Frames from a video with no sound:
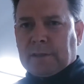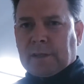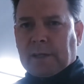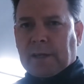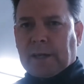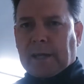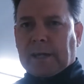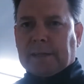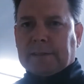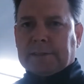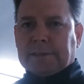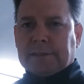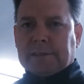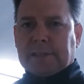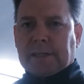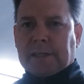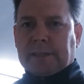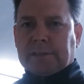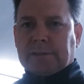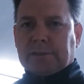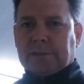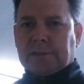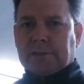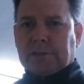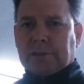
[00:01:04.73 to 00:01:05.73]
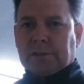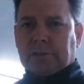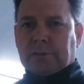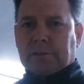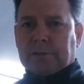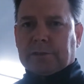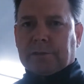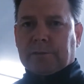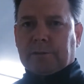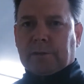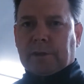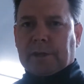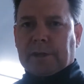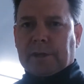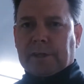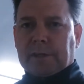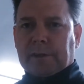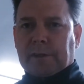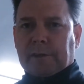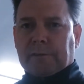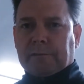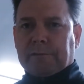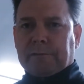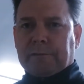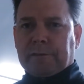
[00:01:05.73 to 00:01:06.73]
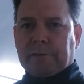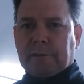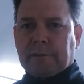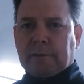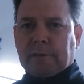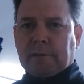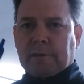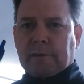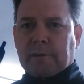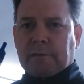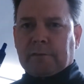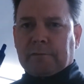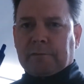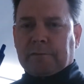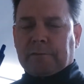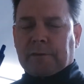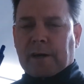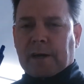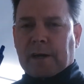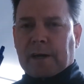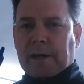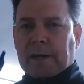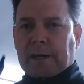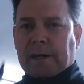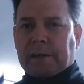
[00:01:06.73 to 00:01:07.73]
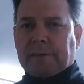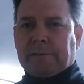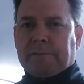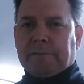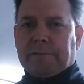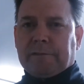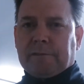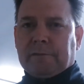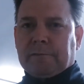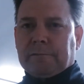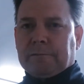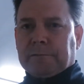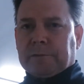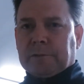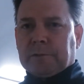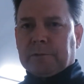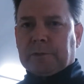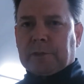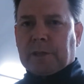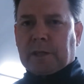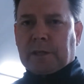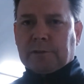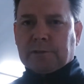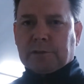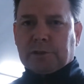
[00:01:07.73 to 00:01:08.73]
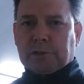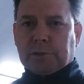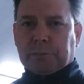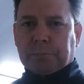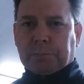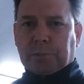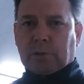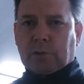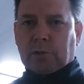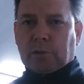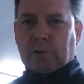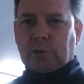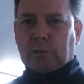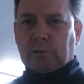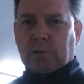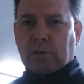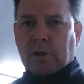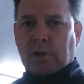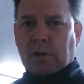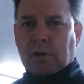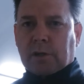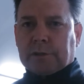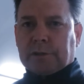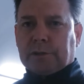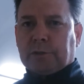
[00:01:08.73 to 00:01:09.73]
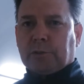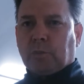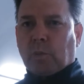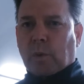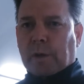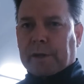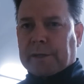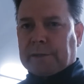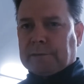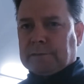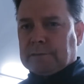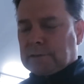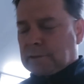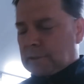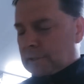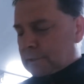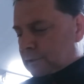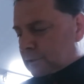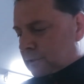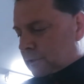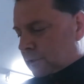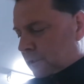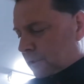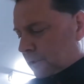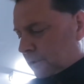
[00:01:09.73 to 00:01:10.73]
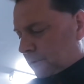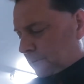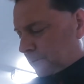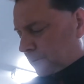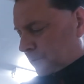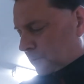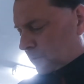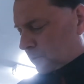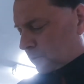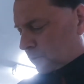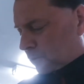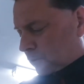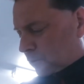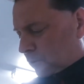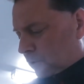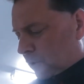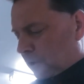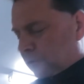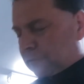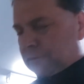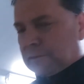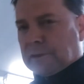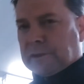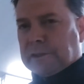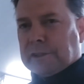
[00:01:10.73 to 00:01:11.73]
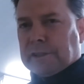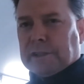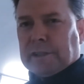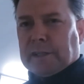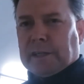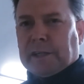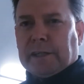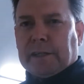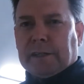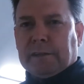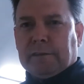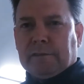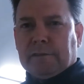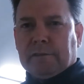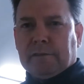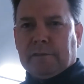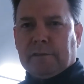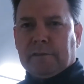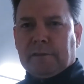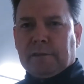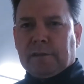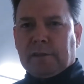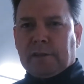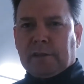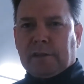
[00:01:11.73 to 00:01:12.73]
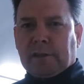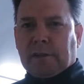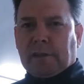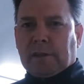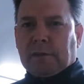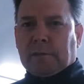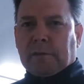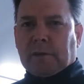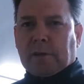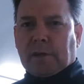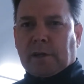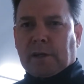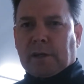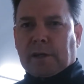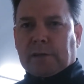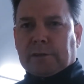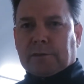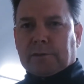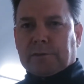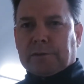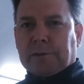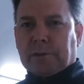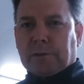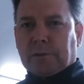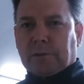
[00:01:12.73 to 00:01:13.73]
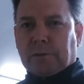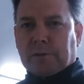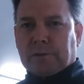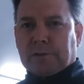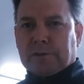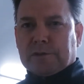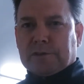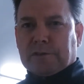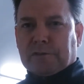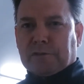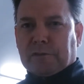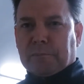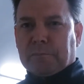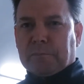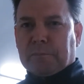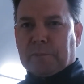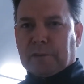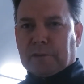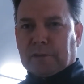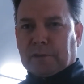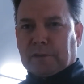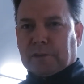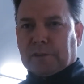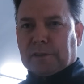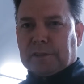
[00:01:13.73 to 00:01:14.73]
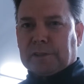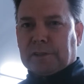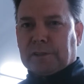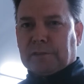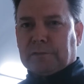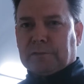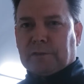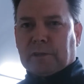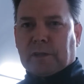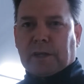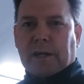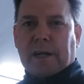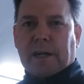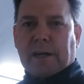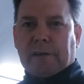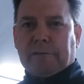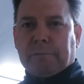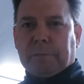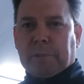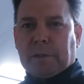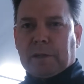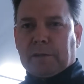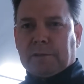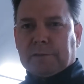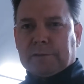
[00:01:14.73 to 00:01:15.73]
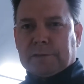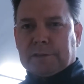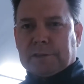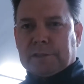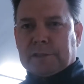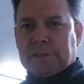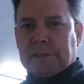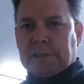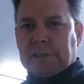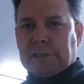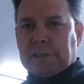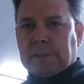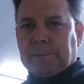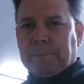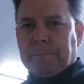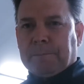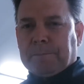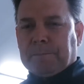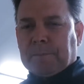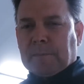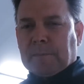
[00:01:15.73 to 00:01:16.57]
at a standard slurry rate of 5 fluid ounces per hundredweight. So that's roughly a 3/4 of a milliliter for a ½ pound of seed.